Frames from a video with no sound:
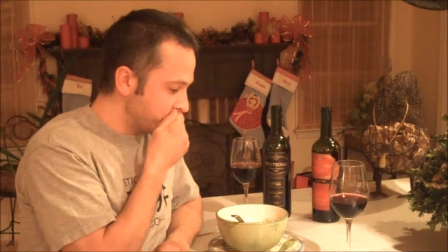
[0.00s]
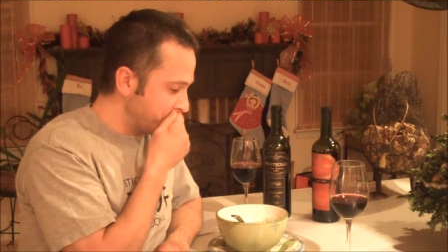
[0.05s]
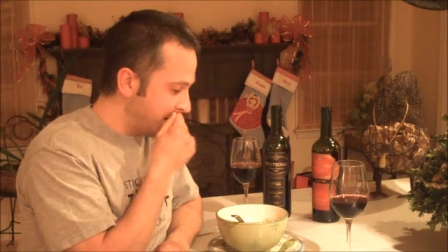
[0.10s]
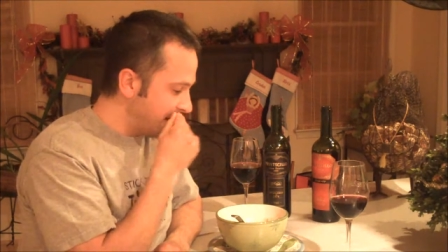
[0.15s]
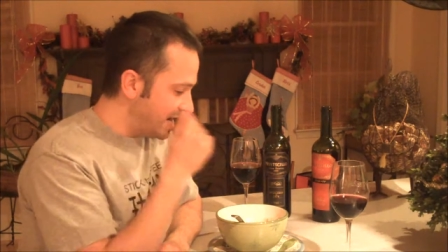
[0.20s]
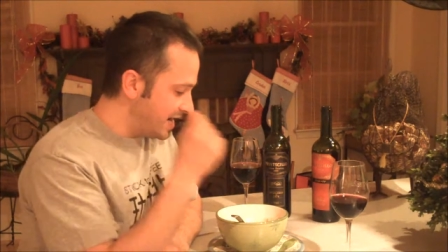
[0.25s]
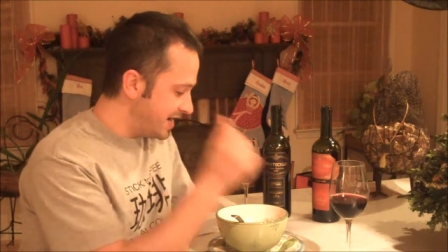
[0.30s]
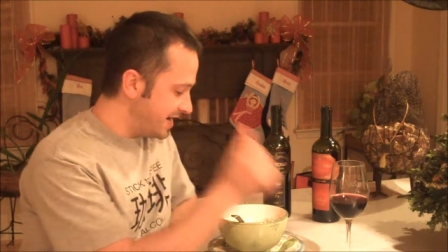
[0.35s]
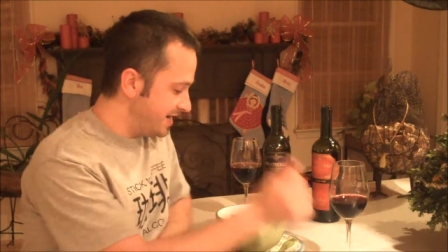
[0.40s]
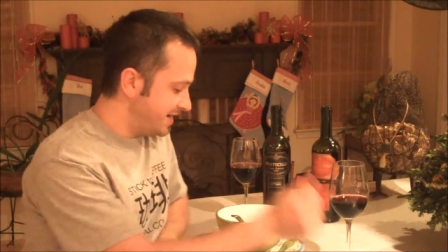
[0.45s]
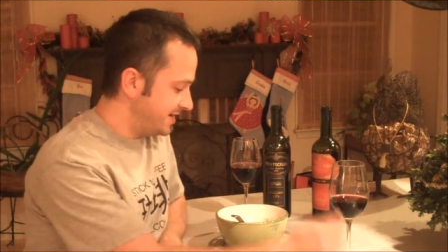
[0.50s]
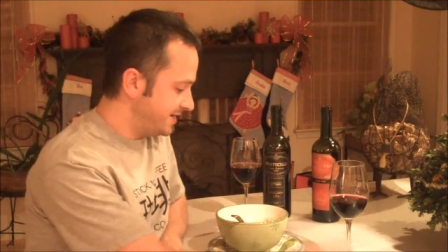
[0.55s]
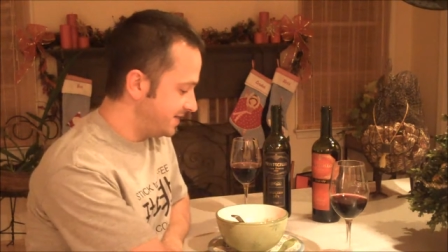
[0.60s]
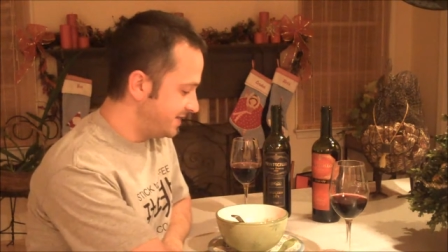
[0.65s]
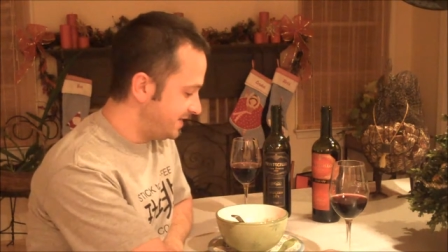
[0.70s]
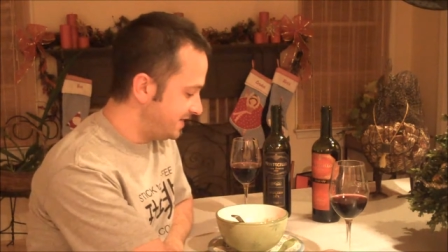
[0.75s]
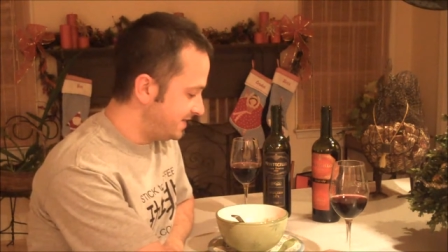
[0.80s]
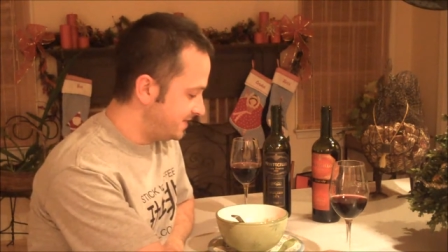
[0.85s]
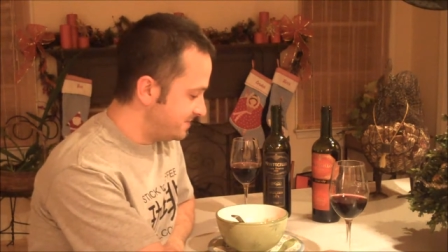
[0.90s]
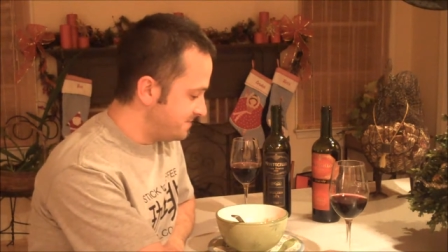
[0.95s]
I
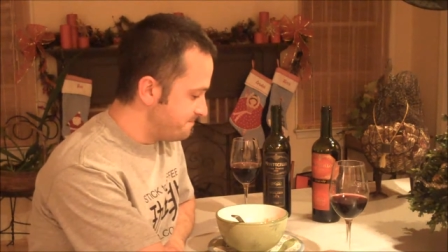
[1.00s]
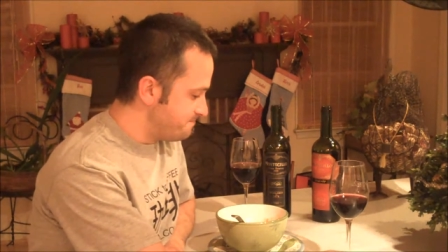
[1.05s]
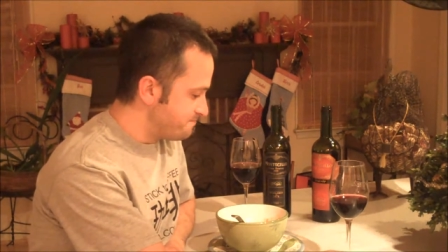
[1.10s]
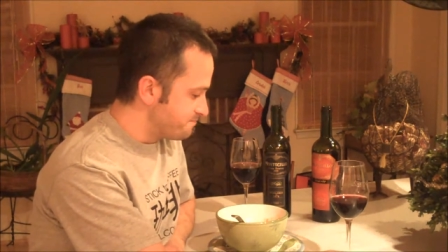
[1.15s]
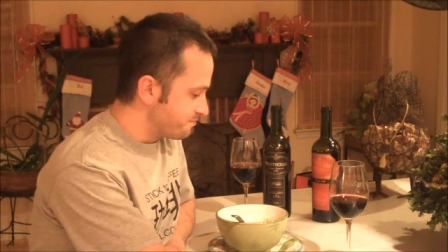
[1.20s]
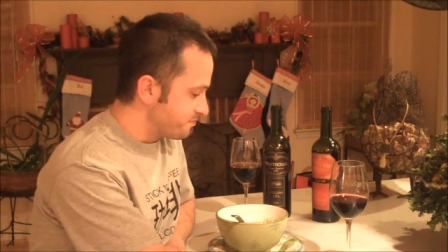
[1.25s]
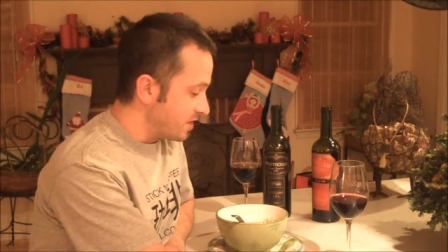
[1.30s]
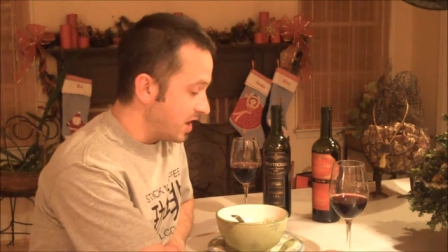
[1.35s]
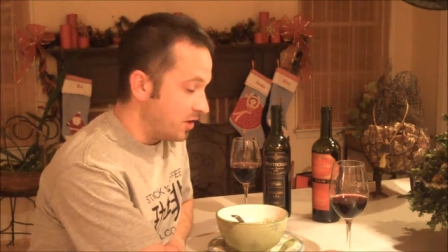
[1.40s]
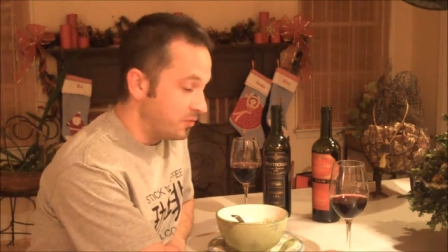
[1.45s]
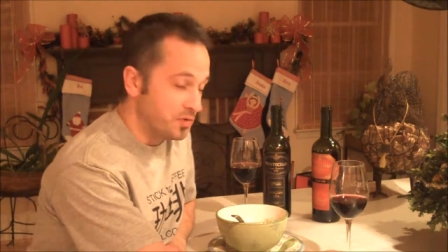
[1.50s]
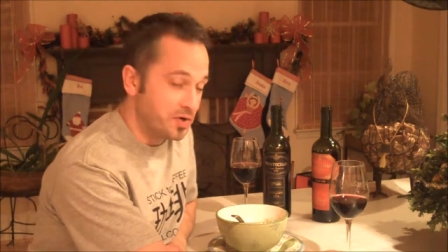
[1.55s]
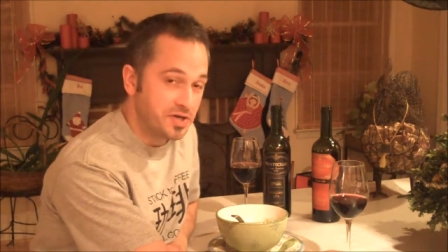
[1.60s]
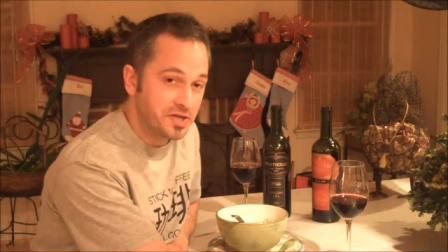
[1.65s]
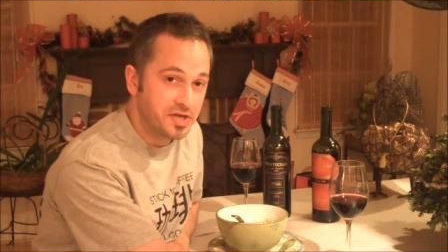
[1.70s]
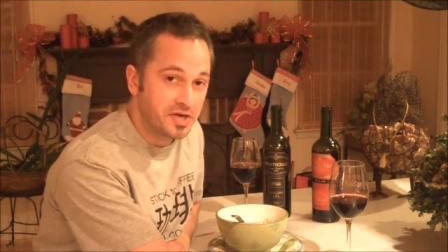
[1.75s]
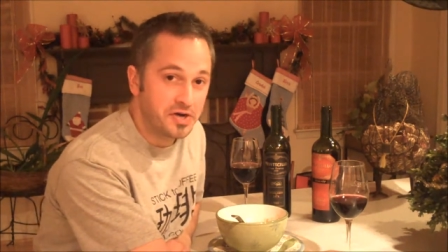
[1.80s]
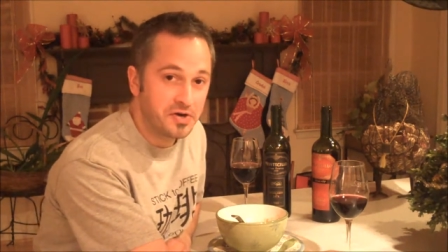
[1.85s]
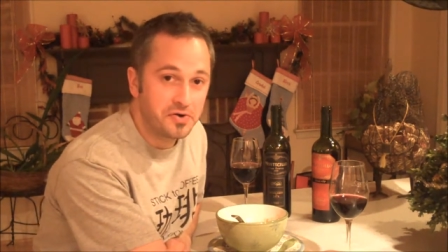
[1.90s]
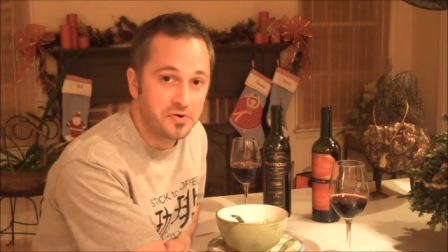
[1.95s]
wouldn't
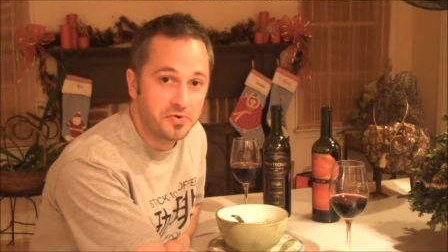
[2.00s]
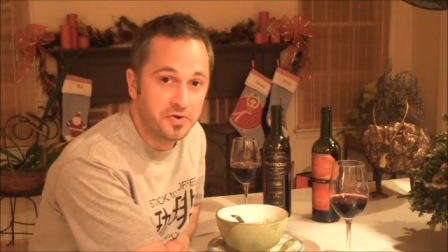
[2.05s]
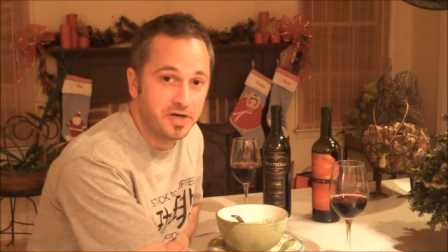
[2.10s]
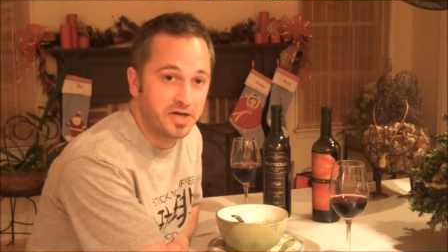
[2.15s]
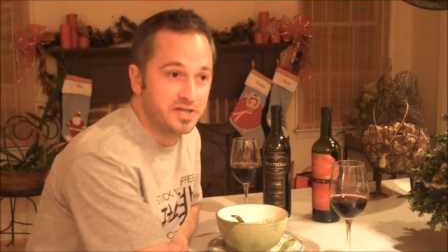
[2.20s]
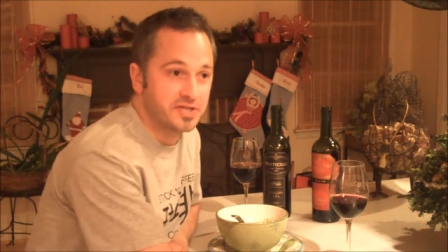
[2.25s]
go